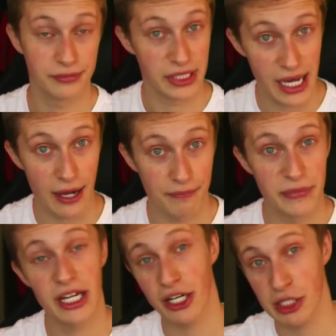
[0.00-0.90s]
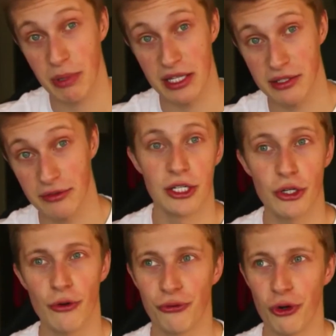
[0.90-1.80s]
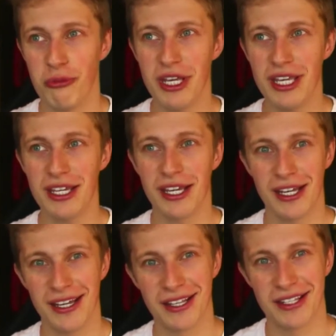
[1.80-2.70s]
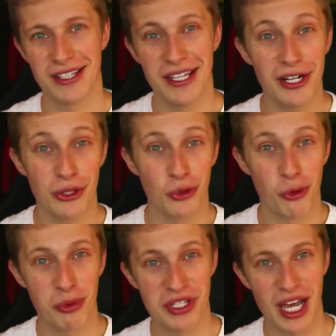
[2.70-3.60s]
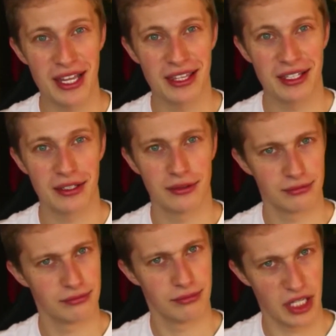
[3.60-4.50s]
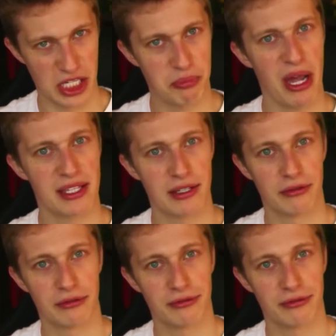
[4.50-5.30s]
Yeah, they're expensive. So for me, it needed to represent expensive.